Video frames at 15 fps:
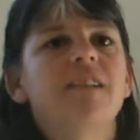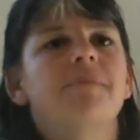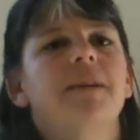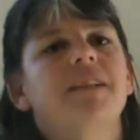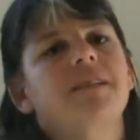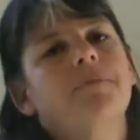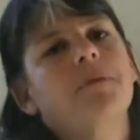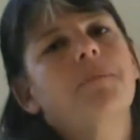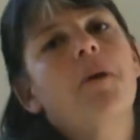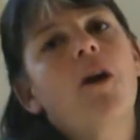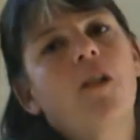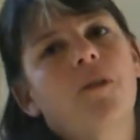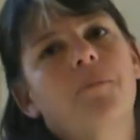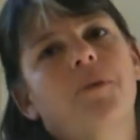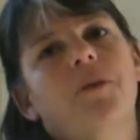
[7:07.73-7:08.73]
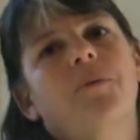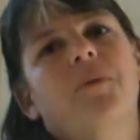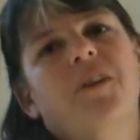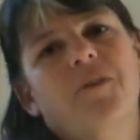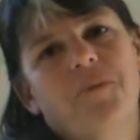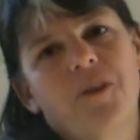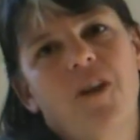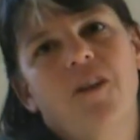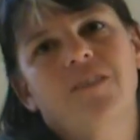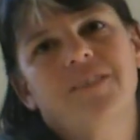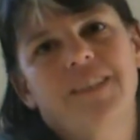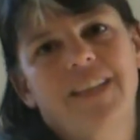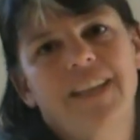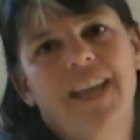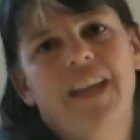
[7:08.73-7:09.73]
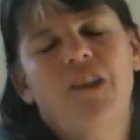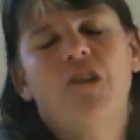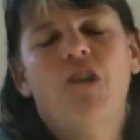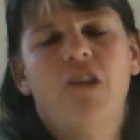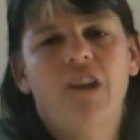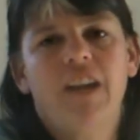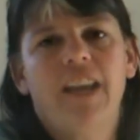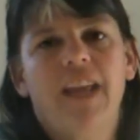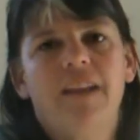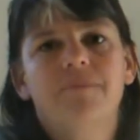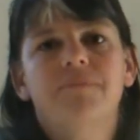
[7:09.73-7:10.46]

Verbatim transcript: makes up the polymer, what we call DNA or RNA.